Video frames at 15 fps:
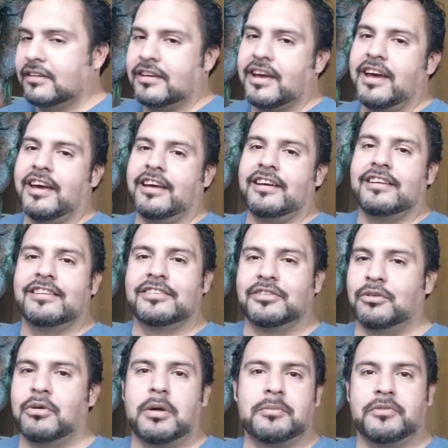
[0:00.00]
Okay,
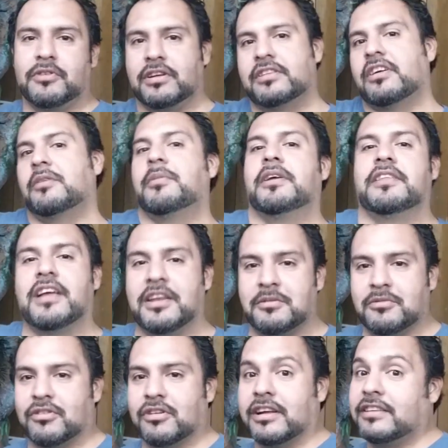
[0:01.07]
so I'm not going to talk about that
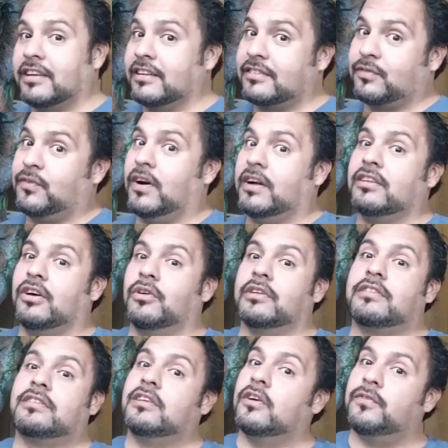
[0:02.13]
anymore. It's fun though.
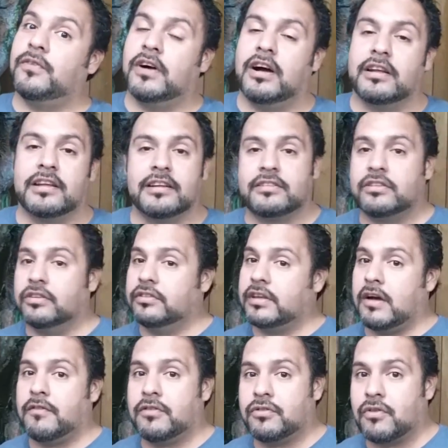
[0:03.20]
It's still fun. It's still
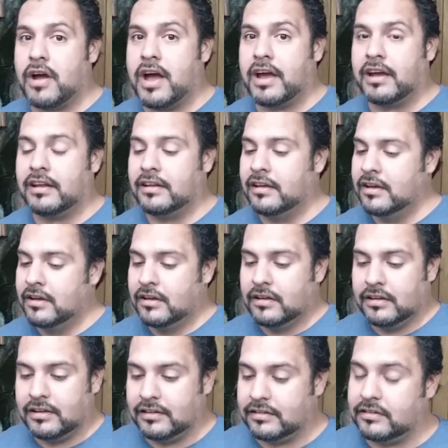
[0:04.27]
Savage Dragon.
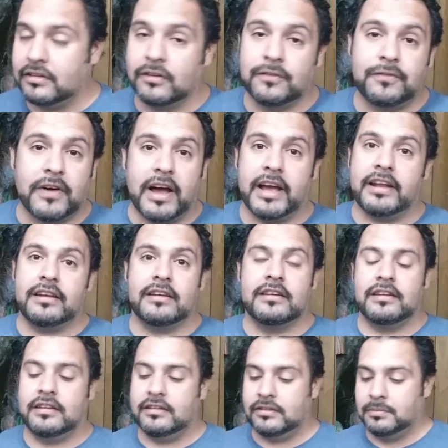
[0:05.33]
He's still
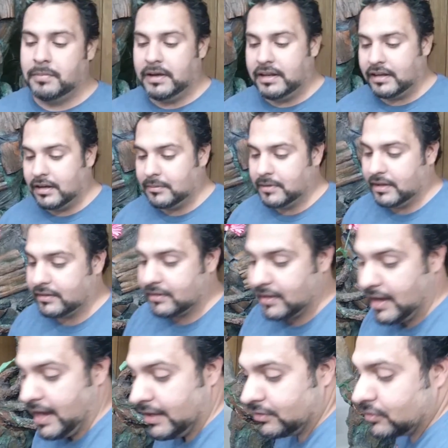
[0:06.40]
fighting. He's beating up at
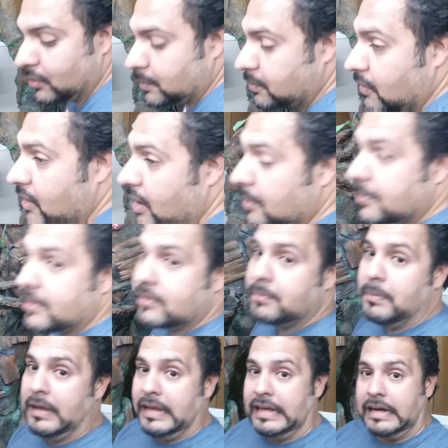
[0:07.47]
the high school prom. He's
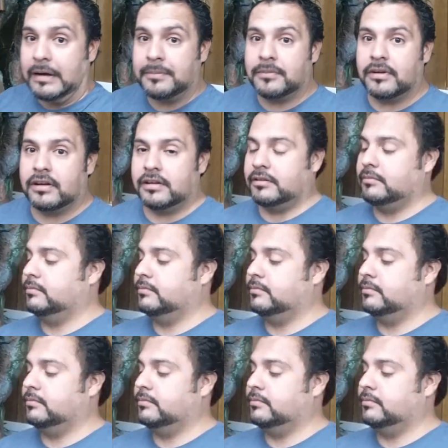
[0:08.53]
beating up